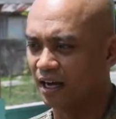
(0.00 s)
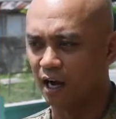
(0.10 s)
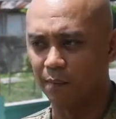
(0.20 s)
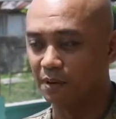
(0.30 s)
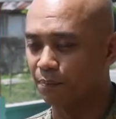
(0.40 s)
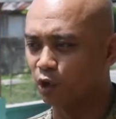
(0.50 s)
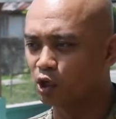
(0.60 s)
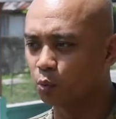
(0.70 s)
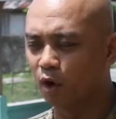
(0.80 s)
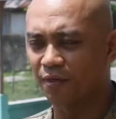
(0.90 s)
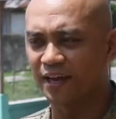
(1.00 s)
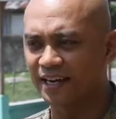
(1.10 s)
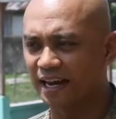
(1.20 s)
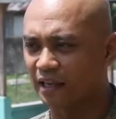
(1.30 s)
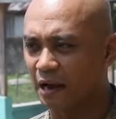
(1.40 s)
Um, if there's one
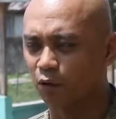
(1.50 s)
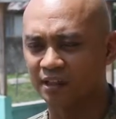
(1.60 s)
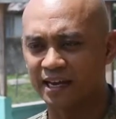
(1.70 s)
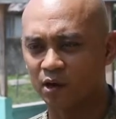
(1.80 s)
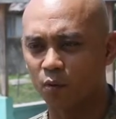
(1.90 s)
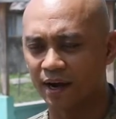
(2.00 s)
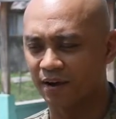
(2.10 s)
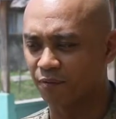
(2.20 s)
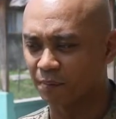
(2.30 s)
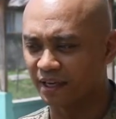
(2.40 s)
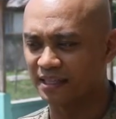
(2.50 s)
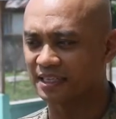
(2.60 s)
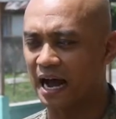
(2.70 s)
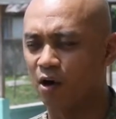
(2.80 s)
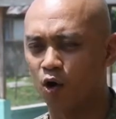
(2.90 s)
thing that they will take away from
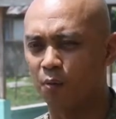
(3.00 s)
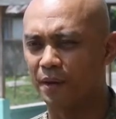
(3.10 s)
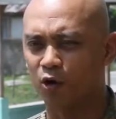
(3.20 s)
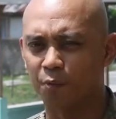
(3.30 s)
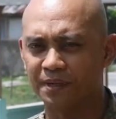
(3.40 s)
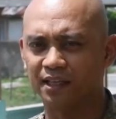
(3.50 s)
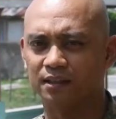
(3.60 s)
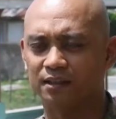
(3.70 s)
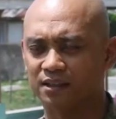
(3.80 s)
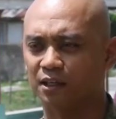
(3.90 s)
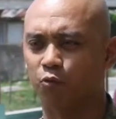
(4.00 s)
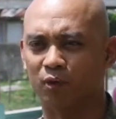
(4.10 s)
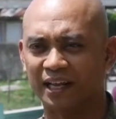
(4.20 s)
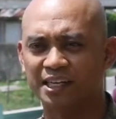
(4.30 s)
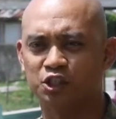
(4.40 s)
this, I hope it will be the
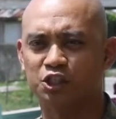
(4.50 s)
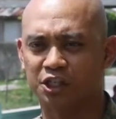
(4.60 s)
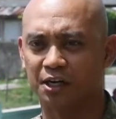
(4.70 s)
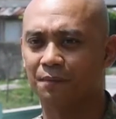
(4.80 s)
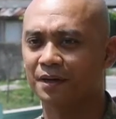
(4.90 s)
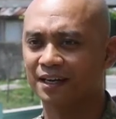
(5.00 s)
relationship